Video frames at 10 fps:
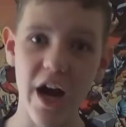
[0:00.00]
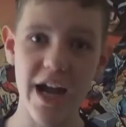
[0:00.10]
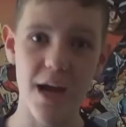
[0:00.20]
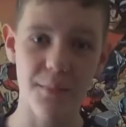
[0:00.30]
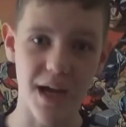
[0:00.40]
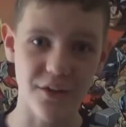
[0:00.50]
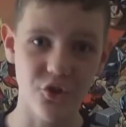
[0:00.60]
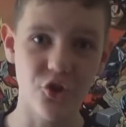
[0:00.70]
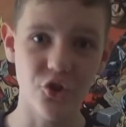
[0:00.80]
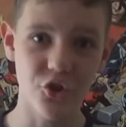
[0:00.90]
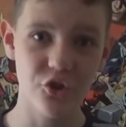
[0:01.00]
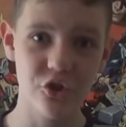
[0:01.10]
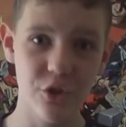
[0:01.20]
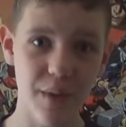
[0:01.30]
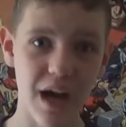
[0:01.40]
which meant it was lighting
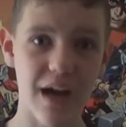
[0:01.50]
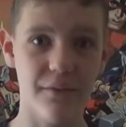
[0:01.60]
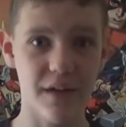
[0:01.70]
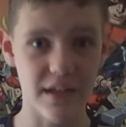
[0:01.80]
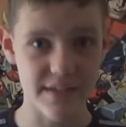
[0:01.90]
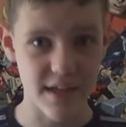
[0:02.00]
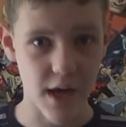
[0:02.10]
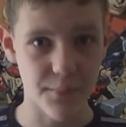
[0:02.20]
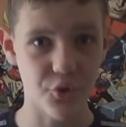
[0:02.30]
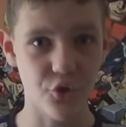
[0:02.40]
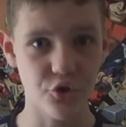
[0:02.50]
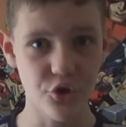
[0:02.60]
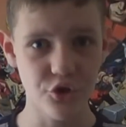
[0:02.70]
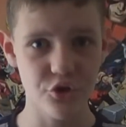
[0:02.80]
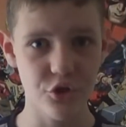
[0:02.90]
up one side of my
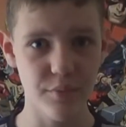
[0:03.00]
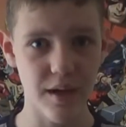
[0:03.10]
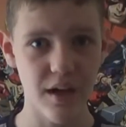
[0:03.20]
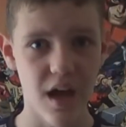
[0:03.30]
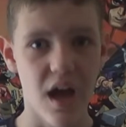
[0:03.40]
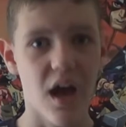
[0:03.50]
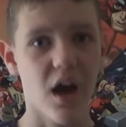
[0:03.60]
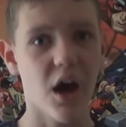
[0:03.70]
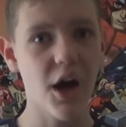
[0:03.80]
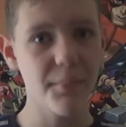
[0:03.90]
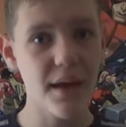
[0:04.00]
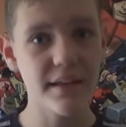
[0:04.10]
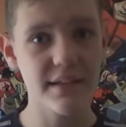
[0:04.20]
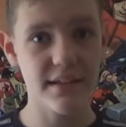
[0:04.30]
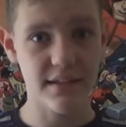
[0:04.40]
face, and the other half of my
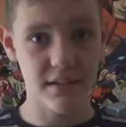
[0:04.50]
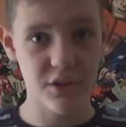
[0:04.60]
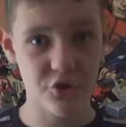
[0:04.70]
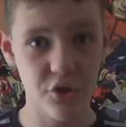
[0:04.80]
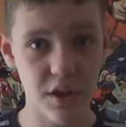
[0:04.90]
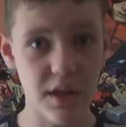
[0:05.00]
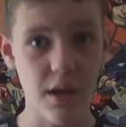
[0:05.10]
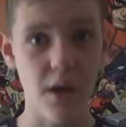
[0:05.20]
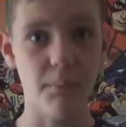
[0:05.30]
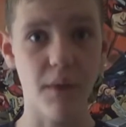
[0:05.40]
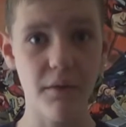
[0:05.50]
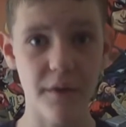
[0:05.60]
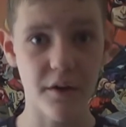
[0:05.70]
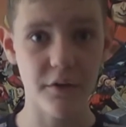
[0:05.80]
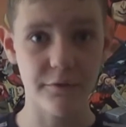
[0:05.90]
face was in the
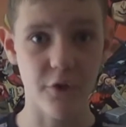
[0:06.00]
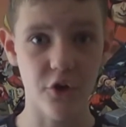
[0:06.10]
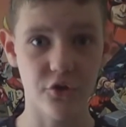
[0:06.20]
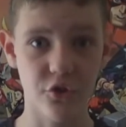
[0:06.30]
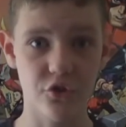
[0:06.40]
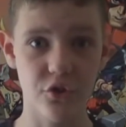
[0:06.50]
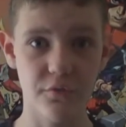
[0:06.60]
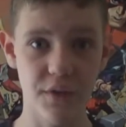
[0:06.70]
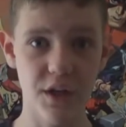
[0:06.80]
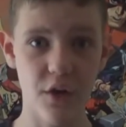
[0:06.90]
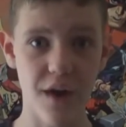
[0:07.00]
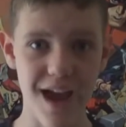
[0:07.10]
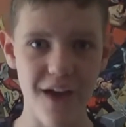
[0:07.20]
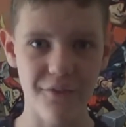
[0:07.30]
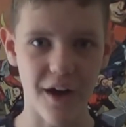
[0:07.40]
dark. I've also said this in a
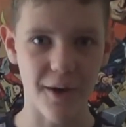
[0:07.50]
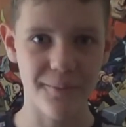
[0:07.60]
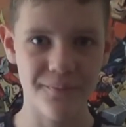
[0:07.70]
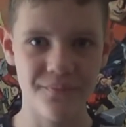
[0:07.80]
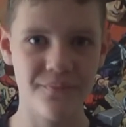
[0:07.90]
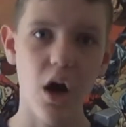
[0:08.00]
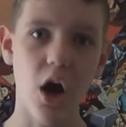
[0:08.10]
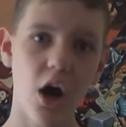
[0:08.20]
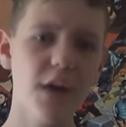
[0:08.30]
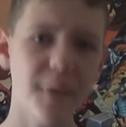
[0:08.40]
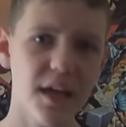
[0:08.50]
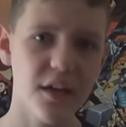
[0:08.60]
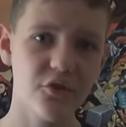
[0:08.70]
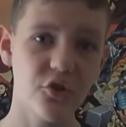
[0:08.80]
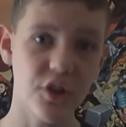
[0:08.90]
previous video, but I
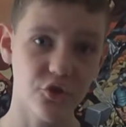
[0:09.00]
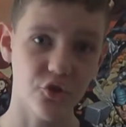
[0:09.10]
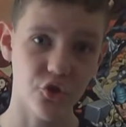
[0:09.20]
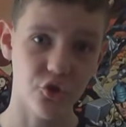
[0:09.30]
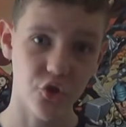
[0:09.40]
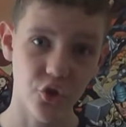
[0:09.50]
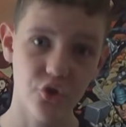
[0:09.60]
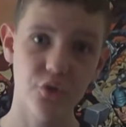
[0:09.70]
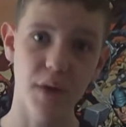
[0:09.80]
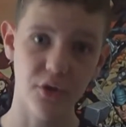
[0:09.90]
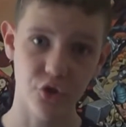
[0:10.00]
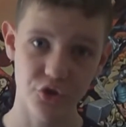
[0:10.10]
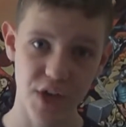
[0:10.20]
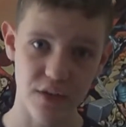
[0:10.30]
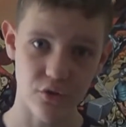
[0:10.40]
also really,
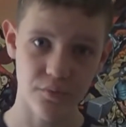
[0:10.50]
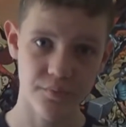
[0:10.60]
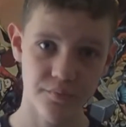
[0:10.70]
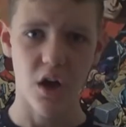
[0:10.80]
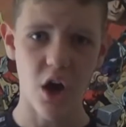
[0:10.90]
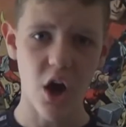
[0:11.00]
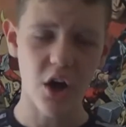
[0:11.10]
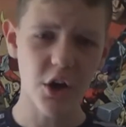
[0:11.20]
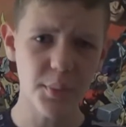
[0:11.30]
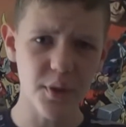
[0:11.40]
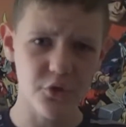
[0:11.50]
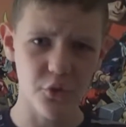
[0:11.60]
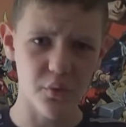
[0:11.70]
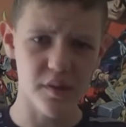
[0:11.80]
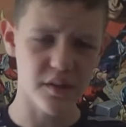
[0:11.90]
really wish I got rid
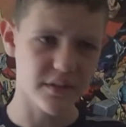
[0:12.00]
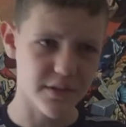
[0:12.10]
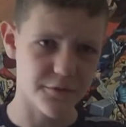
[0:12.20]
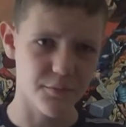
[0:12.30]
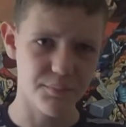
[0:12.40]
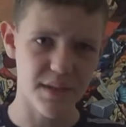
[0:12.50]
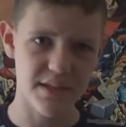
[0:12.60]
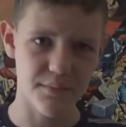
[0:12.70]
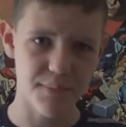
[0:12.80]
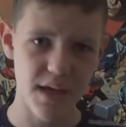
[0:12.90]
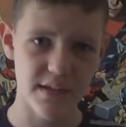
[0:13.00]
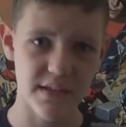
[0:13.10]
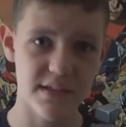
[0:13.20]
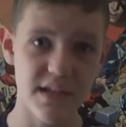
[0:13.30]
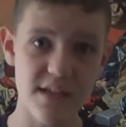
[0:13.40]
of that fan because
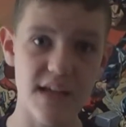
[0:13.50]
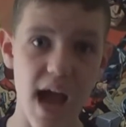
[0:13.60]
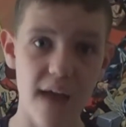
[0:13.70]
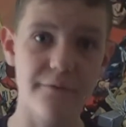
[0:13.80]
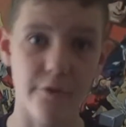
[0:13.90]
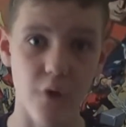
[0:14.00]
it's distracting.